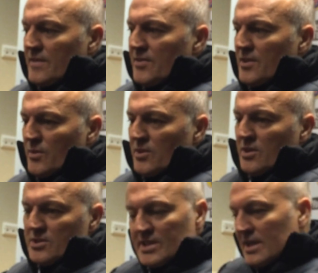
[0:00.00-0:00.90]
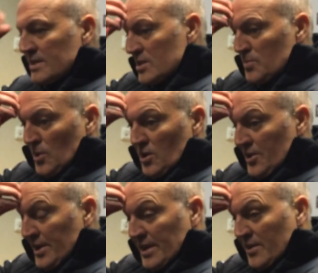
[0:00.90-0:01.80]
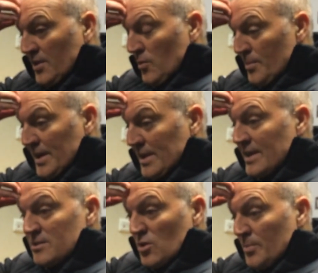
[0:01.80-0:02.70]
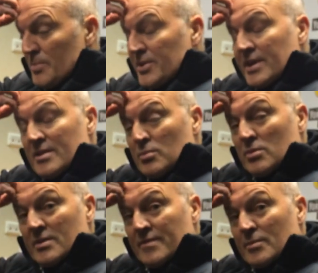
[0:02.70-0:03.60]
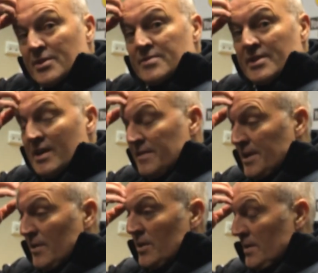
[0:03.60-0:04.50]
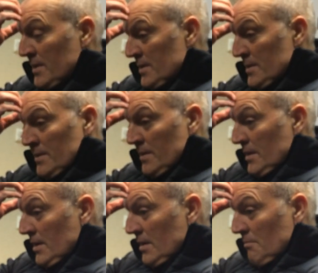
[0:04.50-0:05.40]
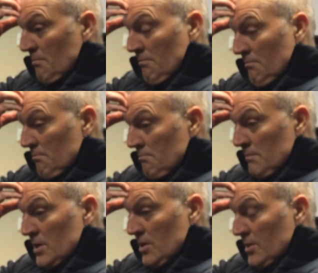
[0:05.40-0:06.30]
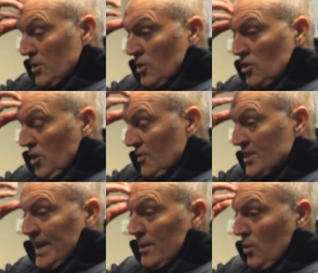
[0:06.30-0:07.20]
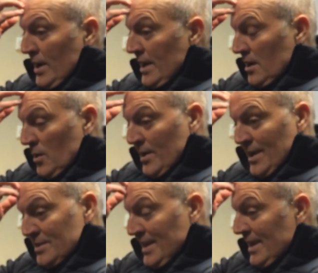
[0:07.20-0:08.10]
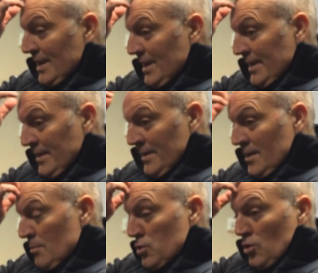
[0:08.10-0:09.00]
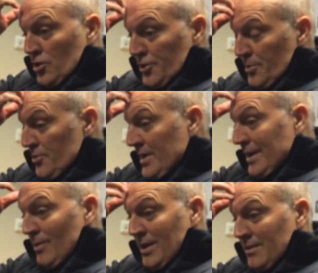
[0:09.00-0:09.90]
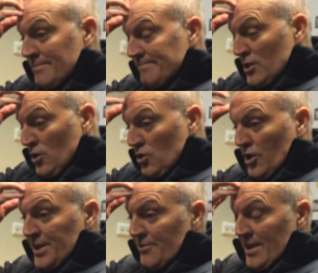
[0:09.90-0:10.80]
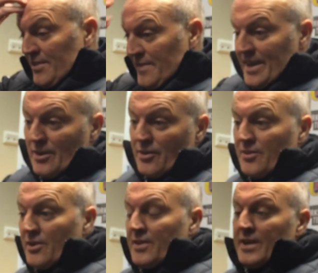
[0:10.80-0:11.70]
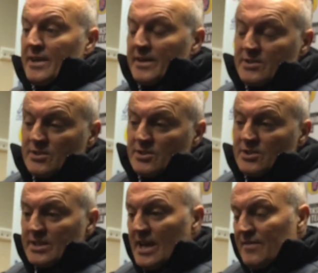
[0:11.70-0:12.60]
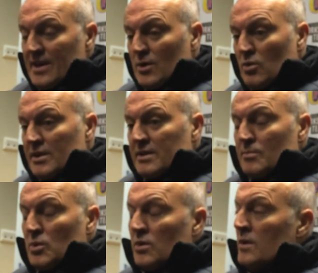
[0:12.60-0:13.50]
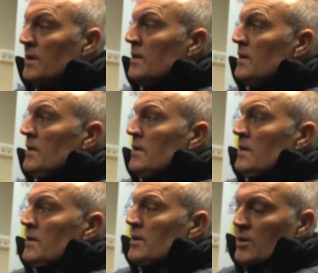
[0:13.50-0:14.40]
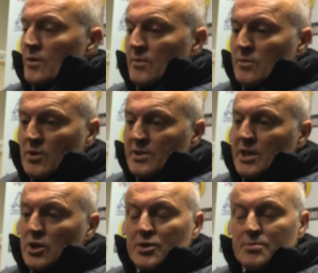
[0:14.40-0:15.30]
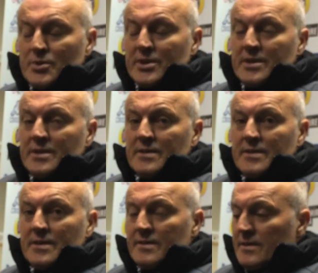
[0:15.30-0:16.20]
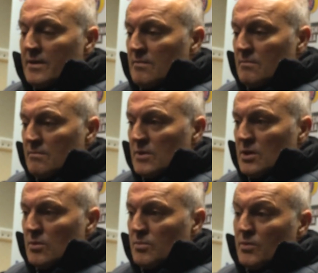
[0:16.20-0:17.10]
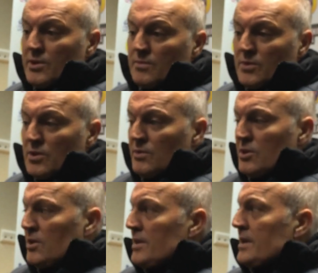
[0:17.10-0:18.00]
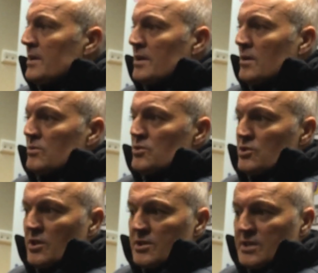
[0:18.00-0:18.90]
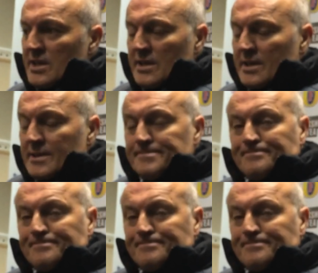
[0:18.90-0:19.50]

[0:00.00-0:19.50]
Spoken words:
I thought we got our tactics spot on again. I thought we made Leeds look a bit predictable, if I'm honest, for half an hour. You know, they got caught offside quite a lot. We kept an eye line, broke on them really well, you know, got in around the final third and then just didn't have that quality. But, you know, quality costs money. And, you know, but we're doing all right. You know, we've just got to stick in there.